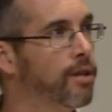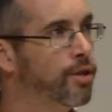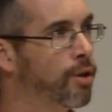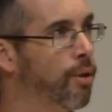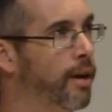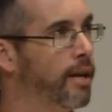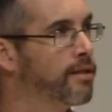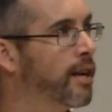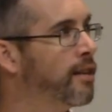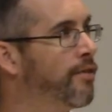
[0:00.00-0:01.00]
joy and
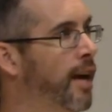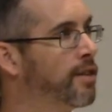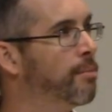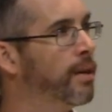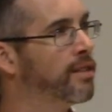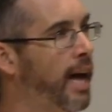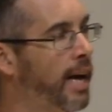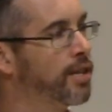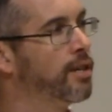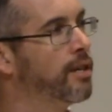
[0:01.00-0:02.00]
satisfaction, but it's
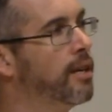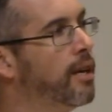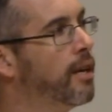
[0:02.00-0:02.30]
actually